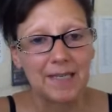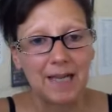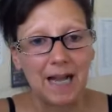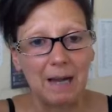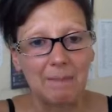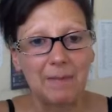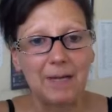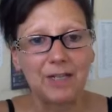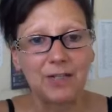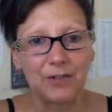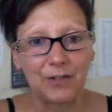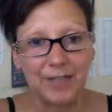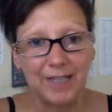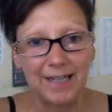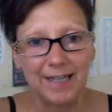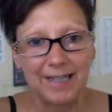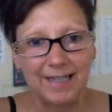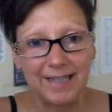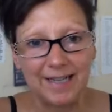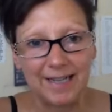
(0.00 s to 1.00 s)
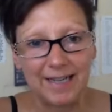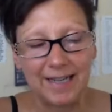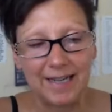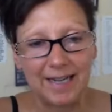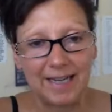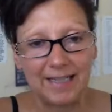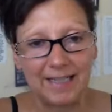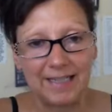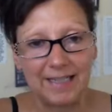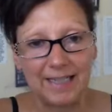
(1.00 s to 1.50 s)
I'm Andrea
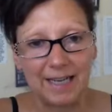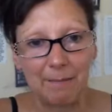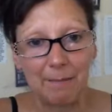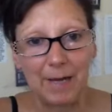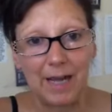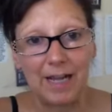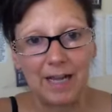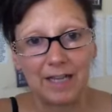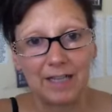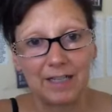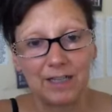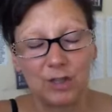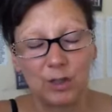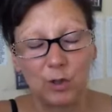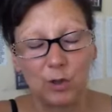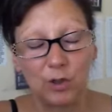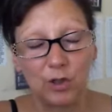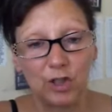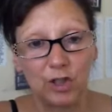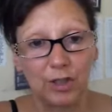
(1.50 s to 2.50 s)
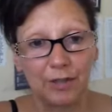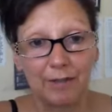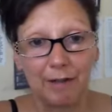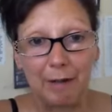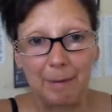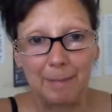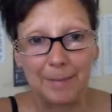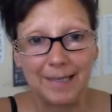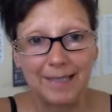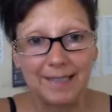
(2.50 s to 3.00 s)
and I'm a nutritional
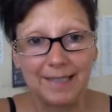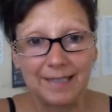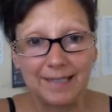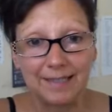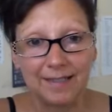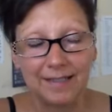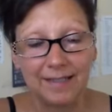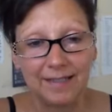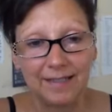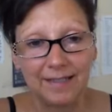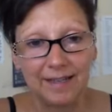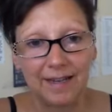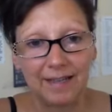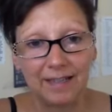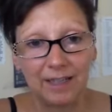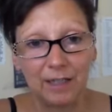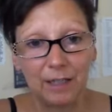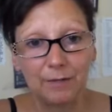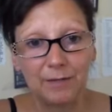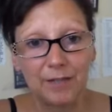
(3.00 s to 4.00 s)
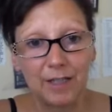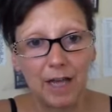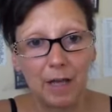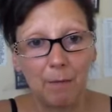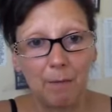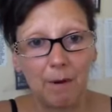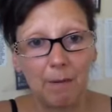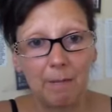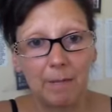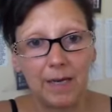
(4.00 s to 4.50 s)
therapist and I love to
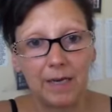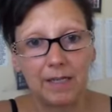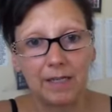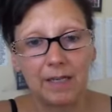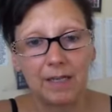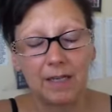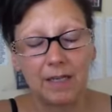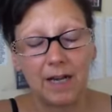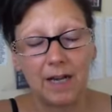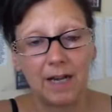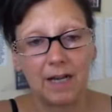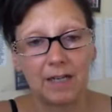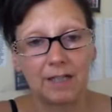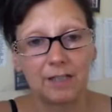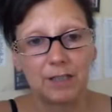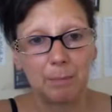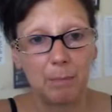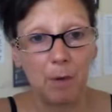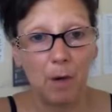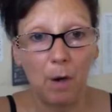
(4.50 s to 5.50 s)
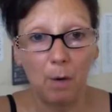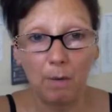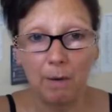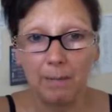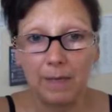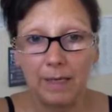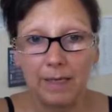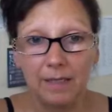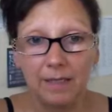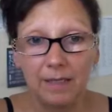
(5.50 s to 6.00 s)
help women and support
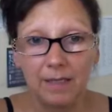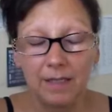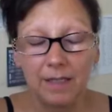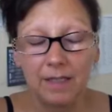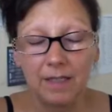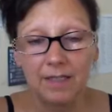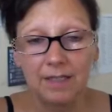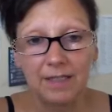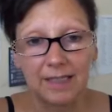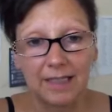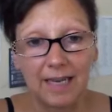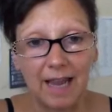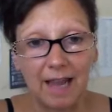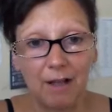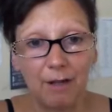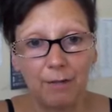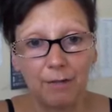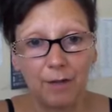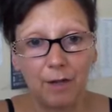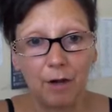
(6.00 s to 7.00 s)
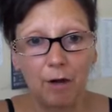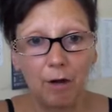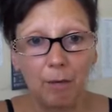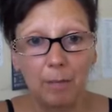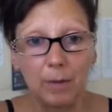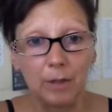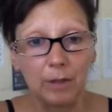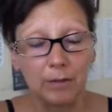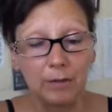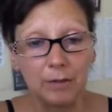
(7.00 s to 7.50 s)
women to get healthy
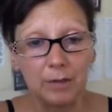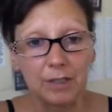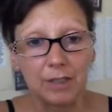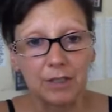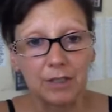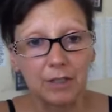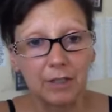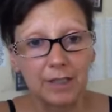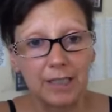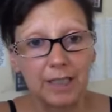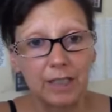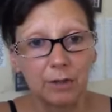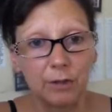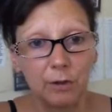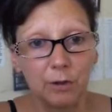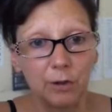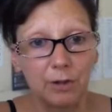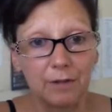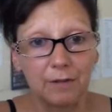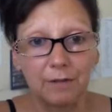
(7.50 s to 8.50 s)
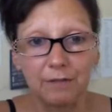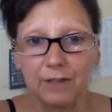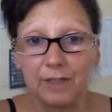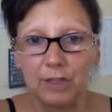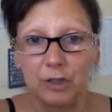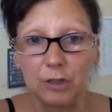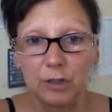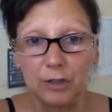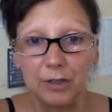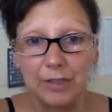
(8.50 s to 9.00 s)
hormones so they can look good and
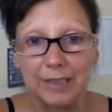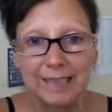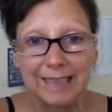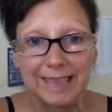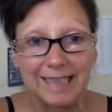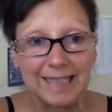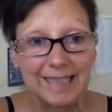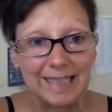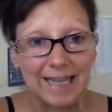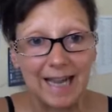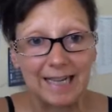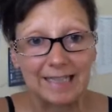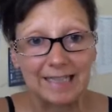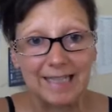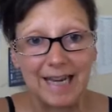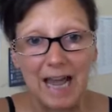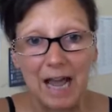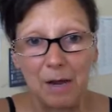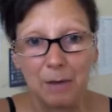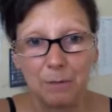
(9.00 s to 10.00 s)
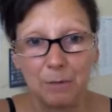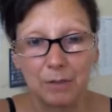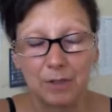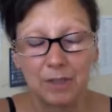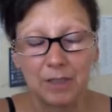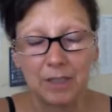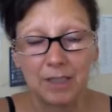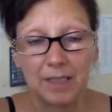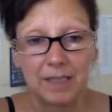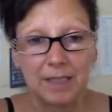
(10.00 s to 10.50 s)
feel good inside and out.
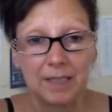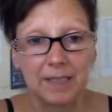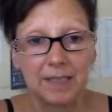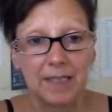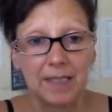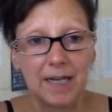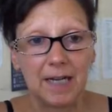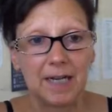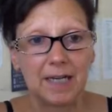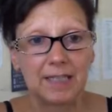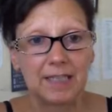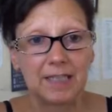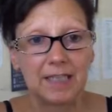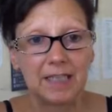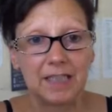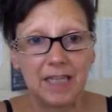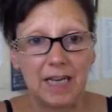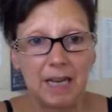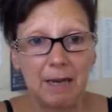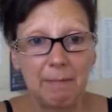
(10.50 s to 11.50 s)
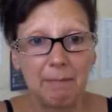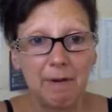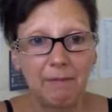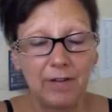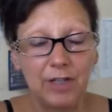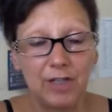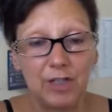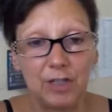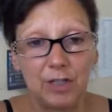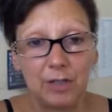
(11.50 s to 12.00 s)
And today in my
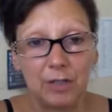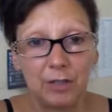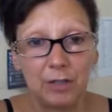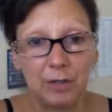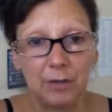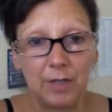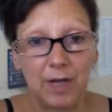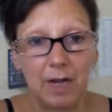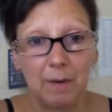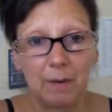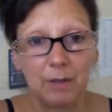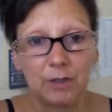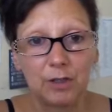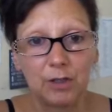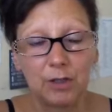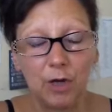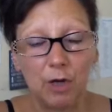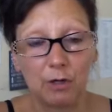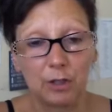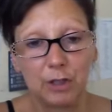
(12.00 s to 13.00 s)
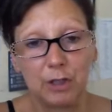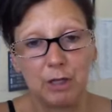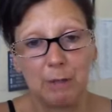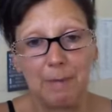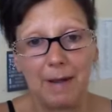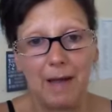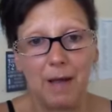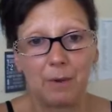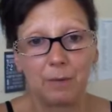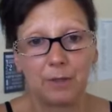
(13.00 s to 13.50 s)
video, I want to talk to you
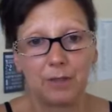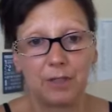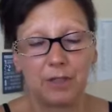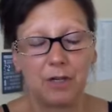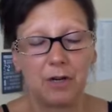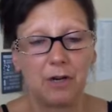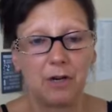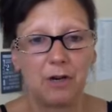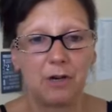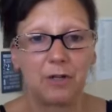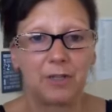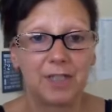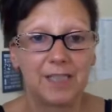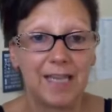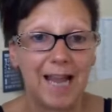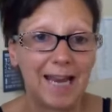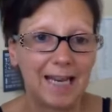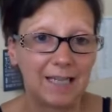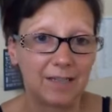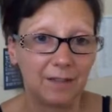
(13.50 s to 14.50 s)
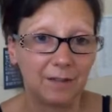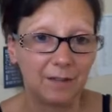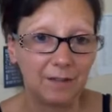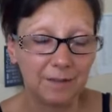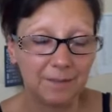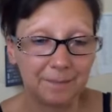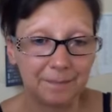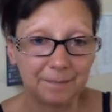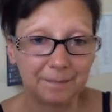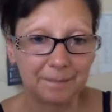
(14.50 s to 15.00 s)
about your cycle